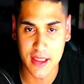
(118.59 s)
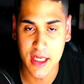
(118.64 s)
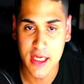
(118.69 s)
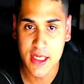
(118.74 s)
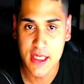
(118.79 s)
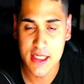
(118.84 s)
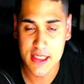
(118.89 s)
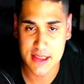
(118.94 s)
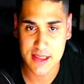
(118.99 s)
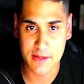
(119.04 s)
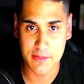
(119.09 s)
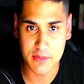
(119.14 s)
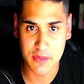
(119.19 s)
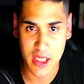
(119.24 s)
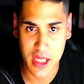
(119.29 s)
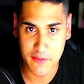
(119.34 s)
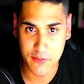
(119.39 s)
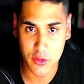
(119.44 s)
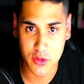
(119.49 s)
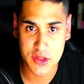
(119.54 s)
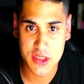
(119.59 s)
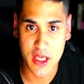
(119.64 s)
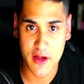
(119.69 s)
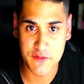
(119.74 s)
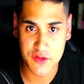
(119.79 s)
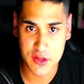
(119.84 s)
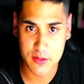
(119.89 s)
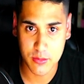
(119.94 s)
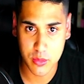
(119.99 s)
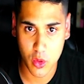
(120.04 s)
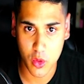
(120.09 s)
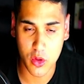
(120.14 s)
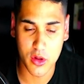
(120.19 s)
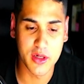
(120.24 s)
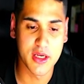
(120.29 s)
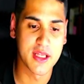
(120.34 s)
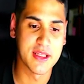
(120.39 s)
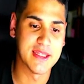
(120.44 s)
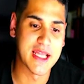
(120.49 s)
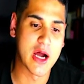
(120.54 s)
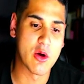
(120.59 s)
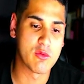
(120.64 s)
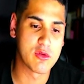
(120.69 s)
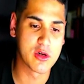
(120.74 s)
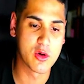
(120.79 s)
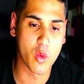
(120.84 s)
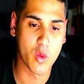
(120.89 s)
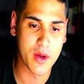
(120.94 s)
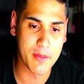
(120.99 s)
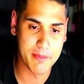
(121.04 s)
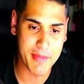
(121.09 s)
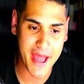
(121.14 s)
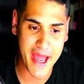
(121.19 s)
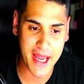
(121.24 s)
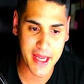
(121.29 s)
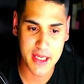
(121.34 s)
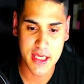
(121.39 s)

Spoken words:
some levels of support, and now we're going back.